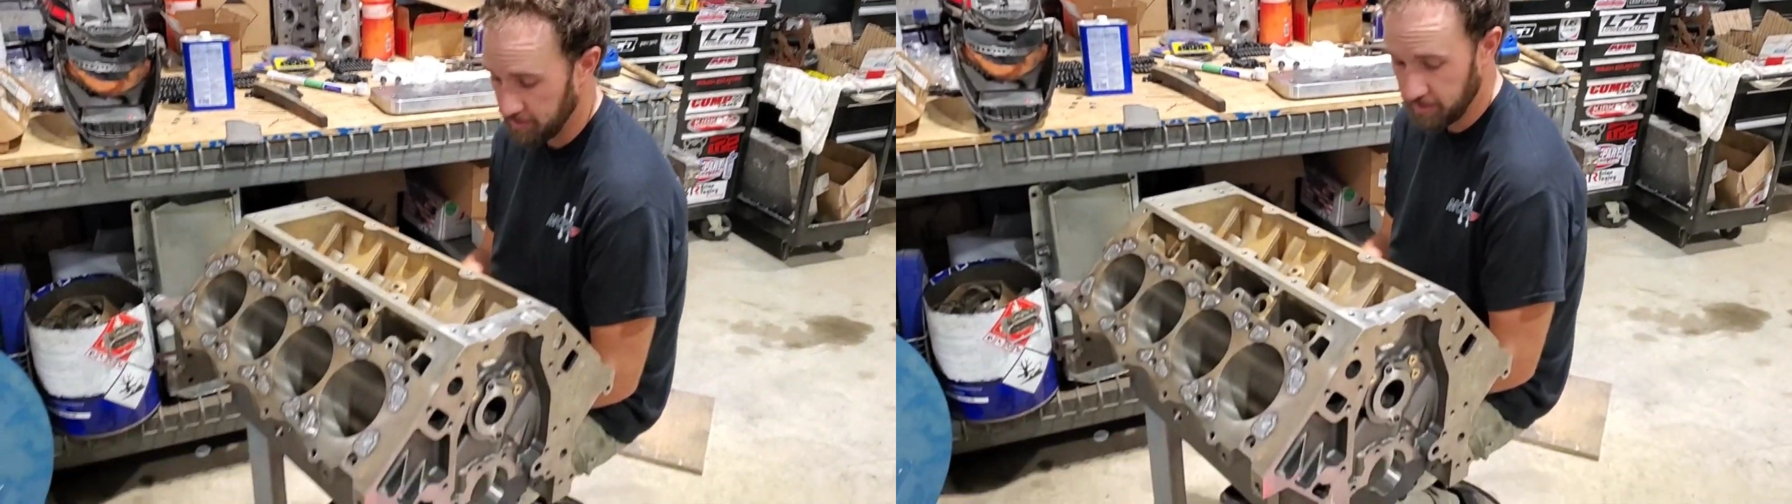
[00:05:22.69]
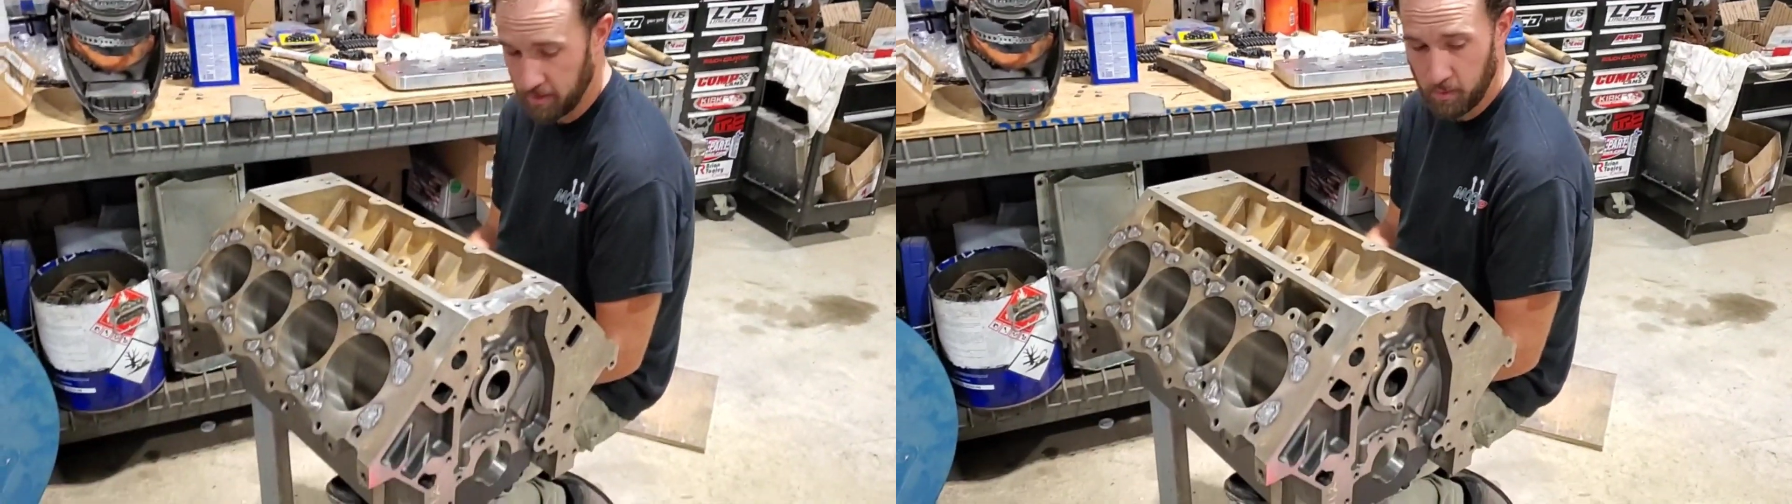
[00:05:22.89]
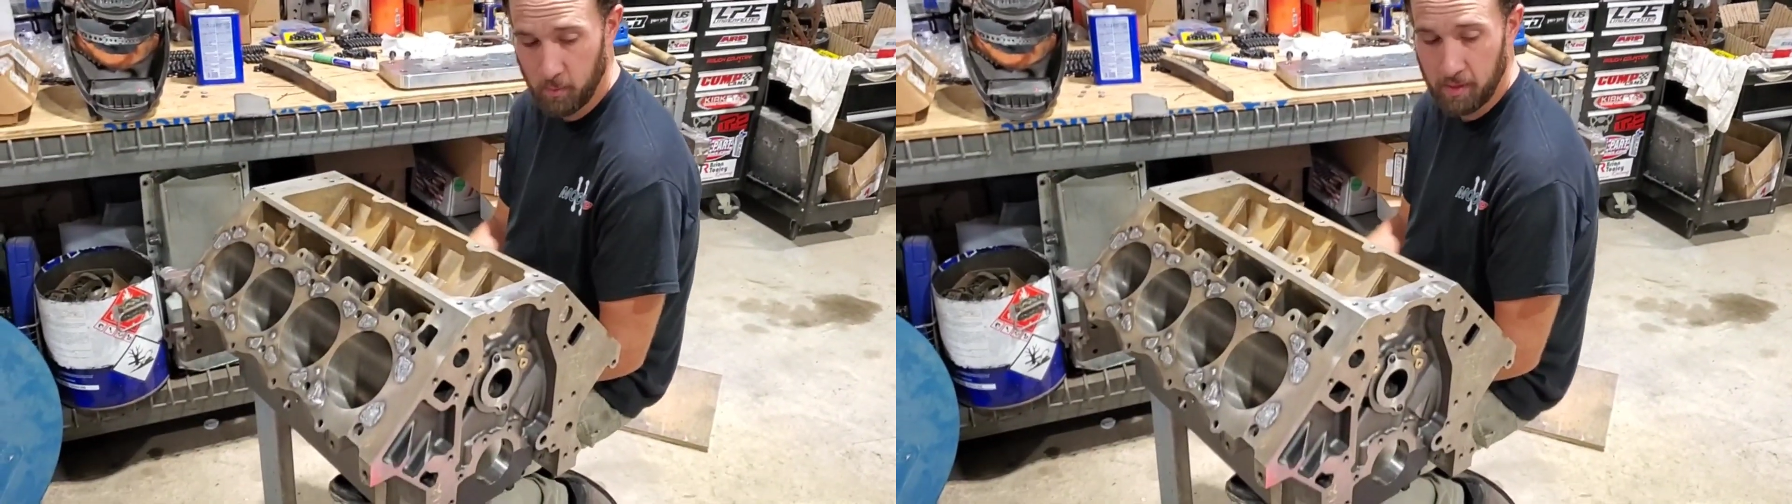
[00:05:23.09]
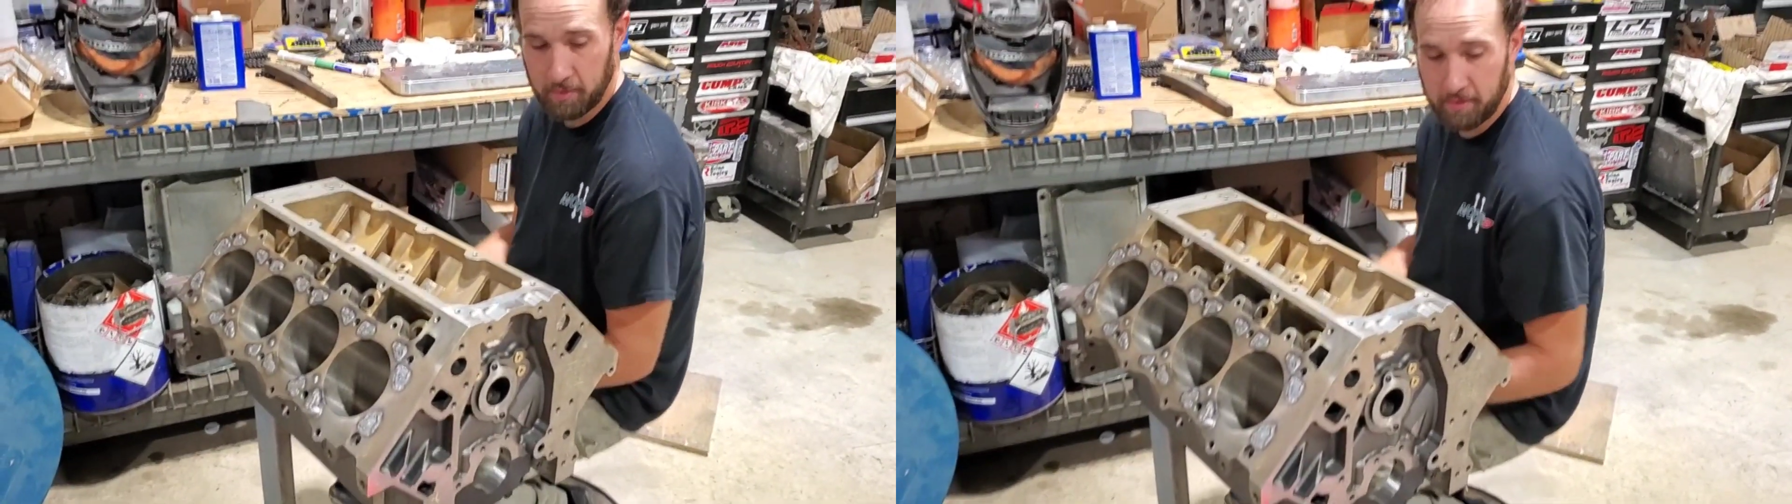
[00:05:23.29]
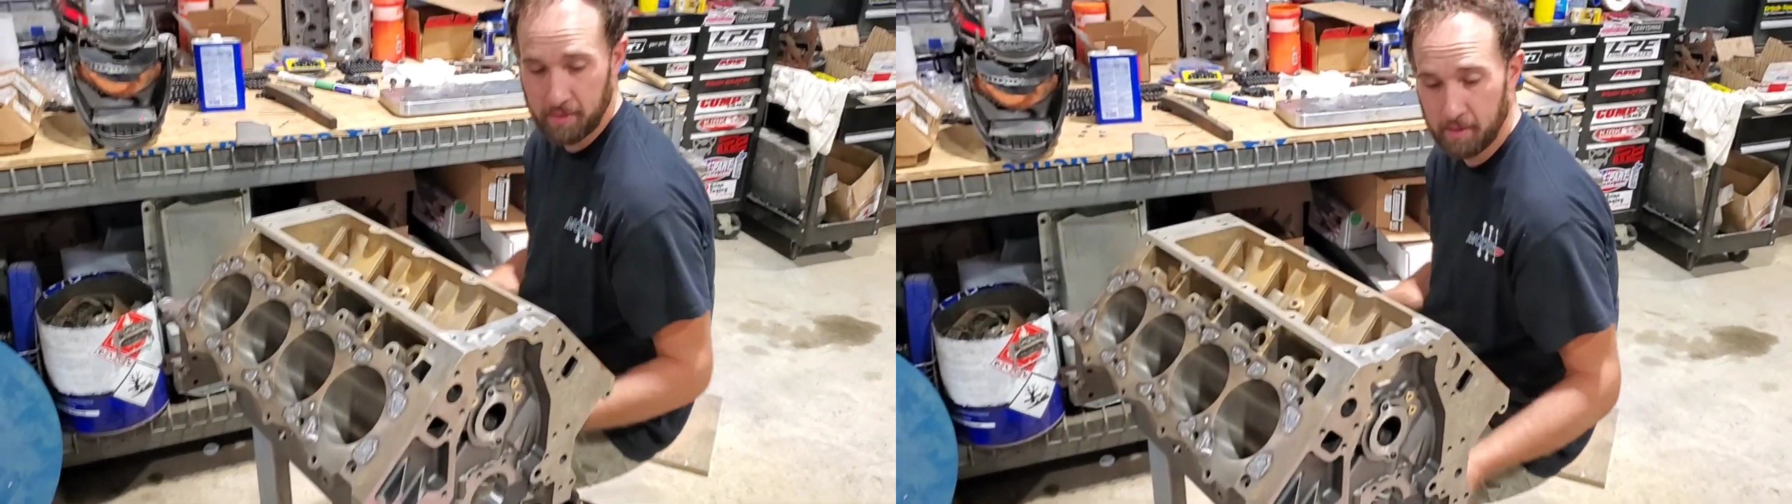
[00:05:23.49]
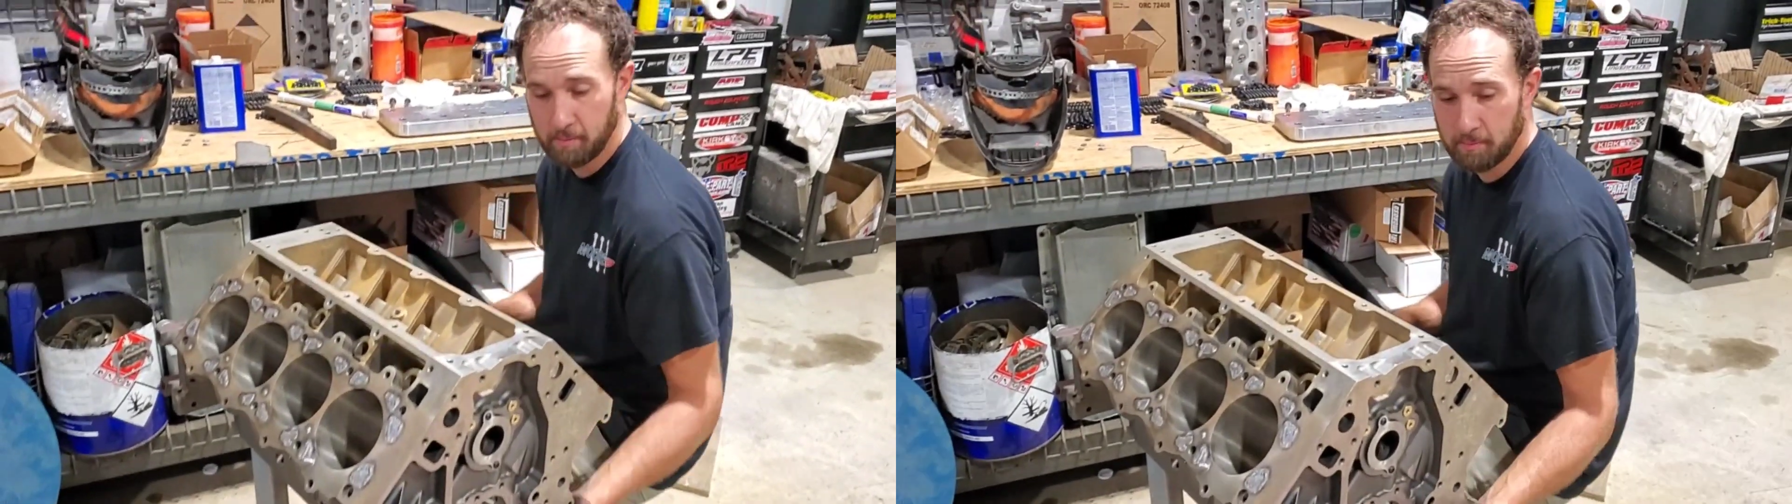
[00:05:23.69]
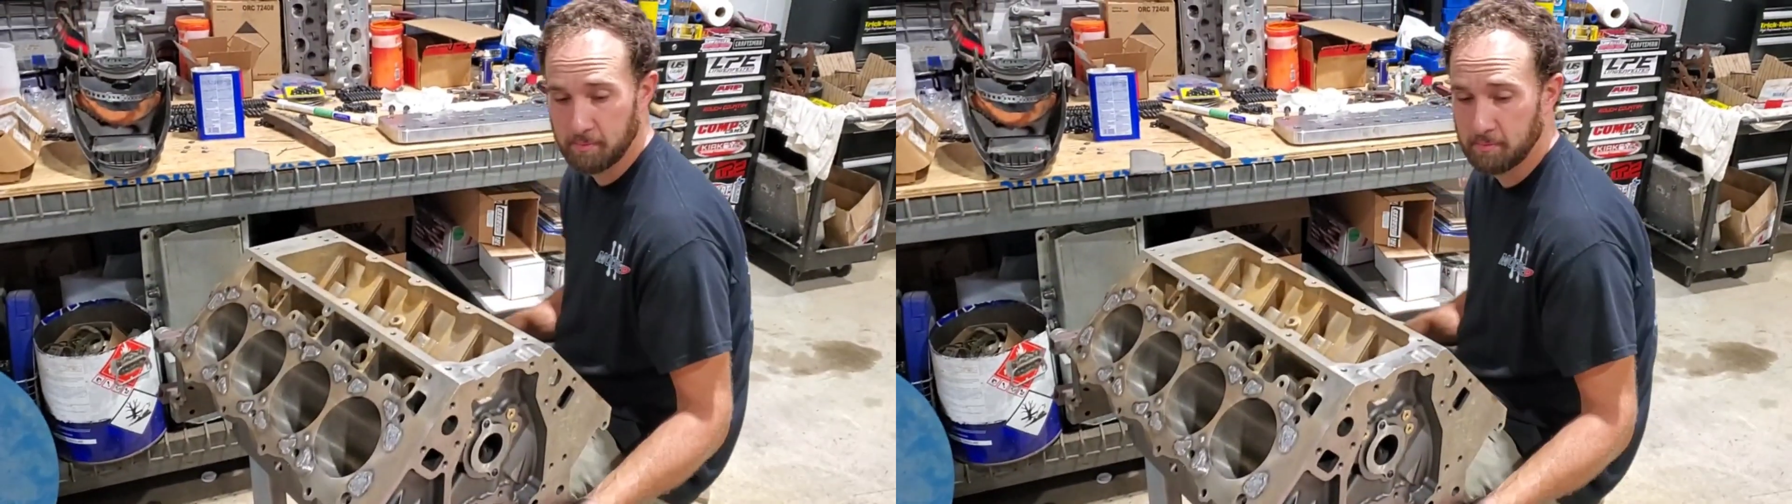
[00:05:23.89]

It's all welded up.